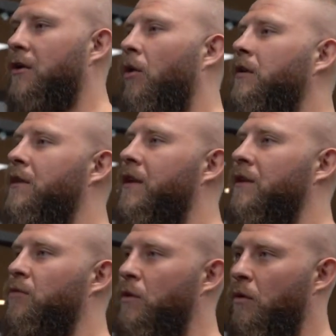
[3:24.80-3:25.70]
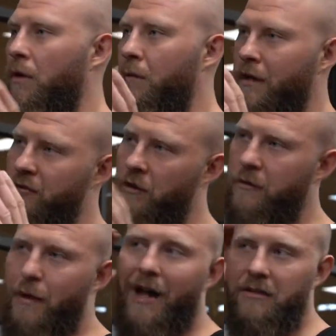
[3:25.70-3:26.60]
The only thing is we want to make sure it's
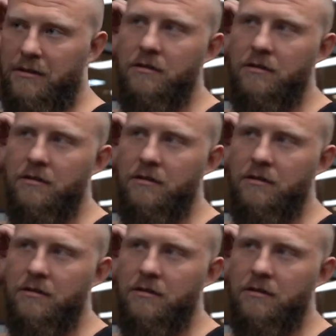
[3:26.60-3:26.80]
balanced.